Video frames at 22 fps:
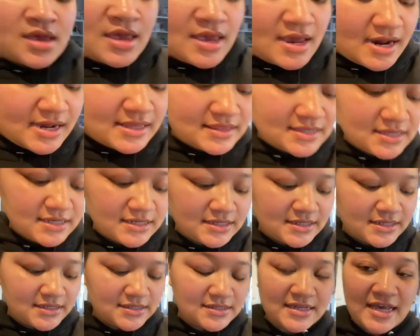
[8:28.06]
and then
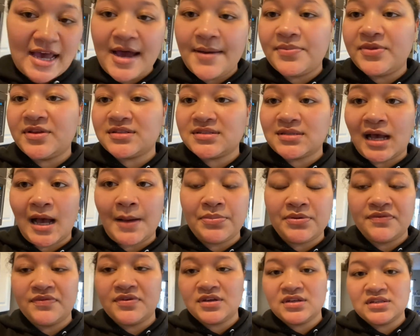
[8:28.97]
dab the top
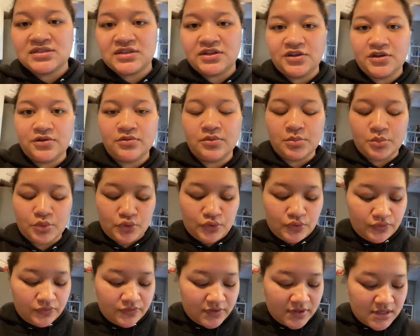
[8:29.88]
of it so you can
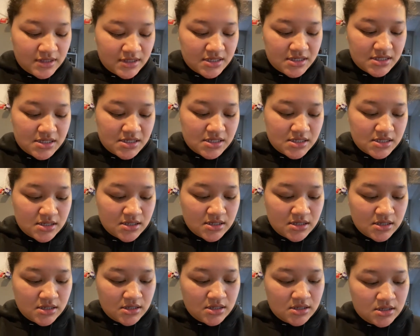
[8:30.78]
remove the
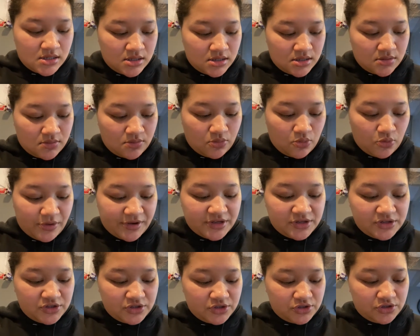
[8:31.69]

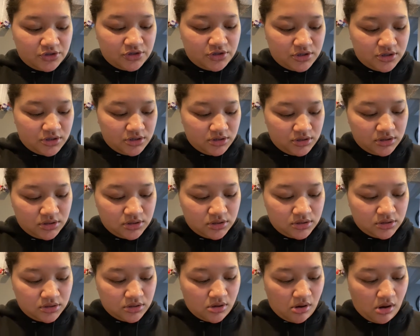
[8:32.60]
moisture
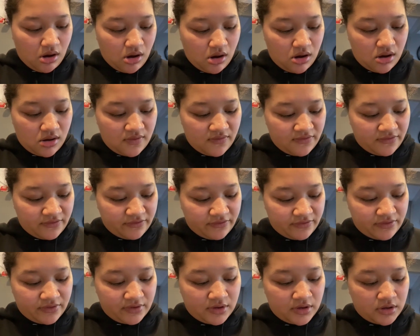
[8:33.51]

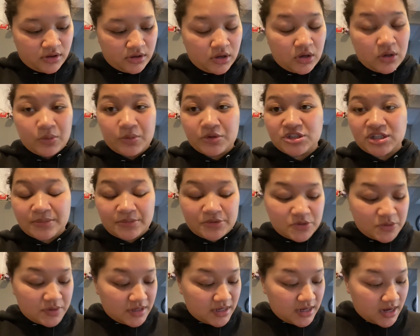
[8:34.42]
off, which I'm
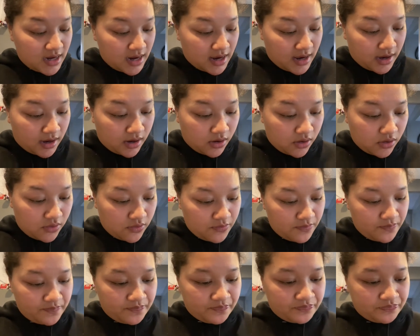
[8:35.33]
doing now.
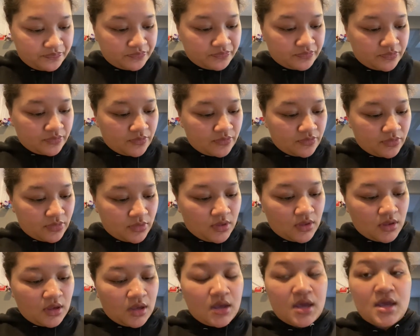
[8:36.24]

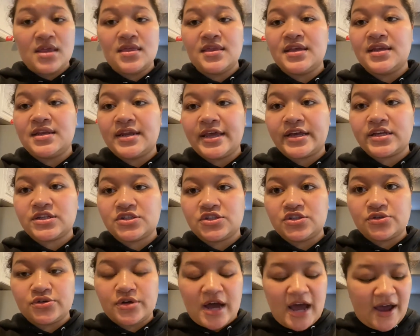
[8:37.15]
And then next
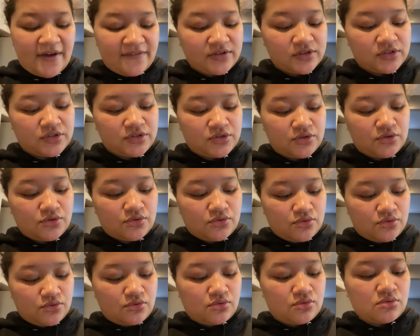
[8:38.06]
you'll have
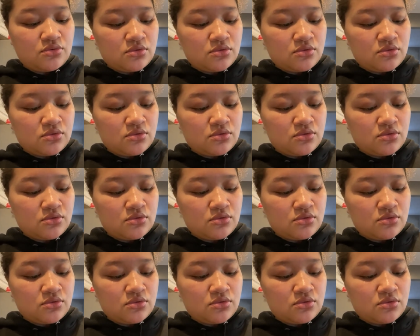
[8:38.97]
to